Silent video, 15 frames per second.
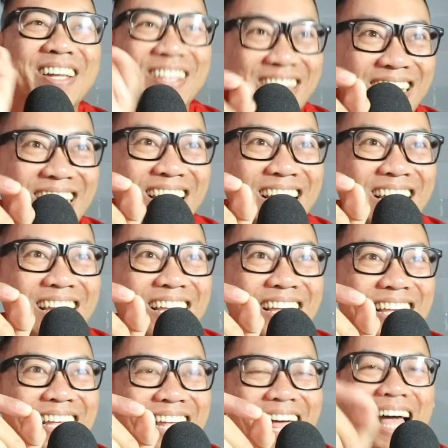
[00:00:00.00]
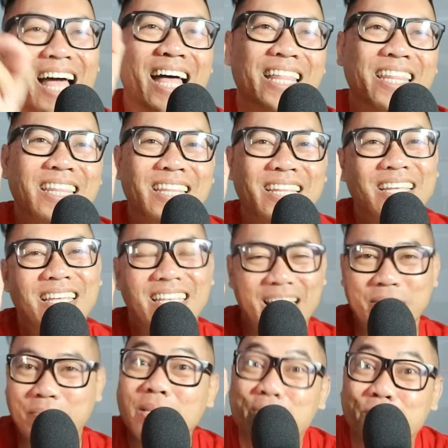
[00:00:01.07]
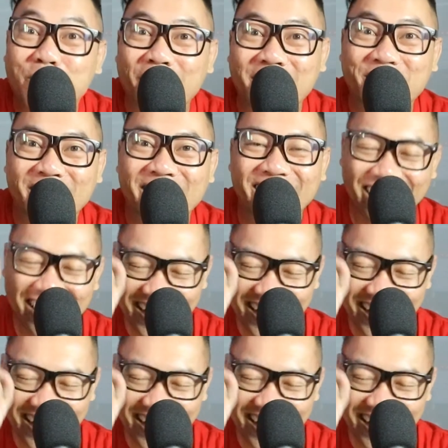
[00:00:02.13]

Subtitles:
Not reading. Yeah, me too, actually.